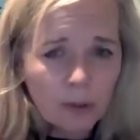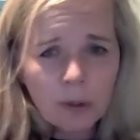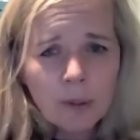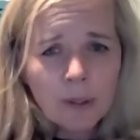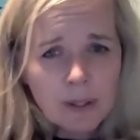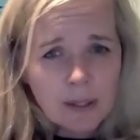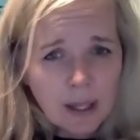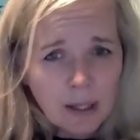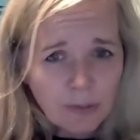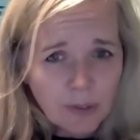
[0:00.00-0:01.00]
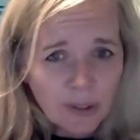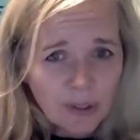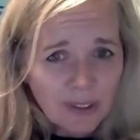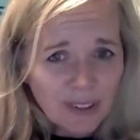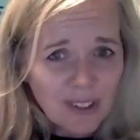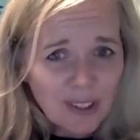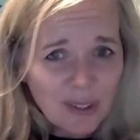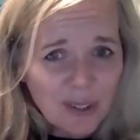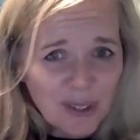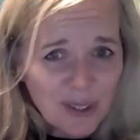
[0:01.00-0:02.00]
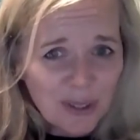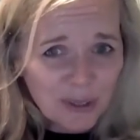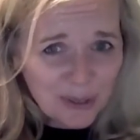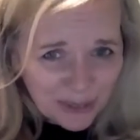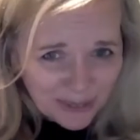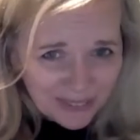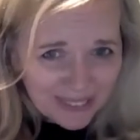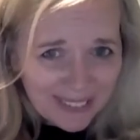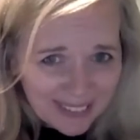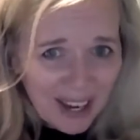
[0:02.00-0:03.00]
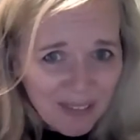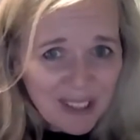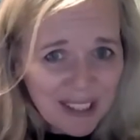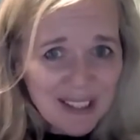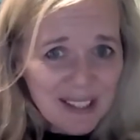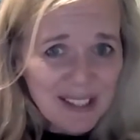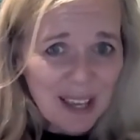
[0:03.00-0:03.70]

what they say, if you continue to do everything in the same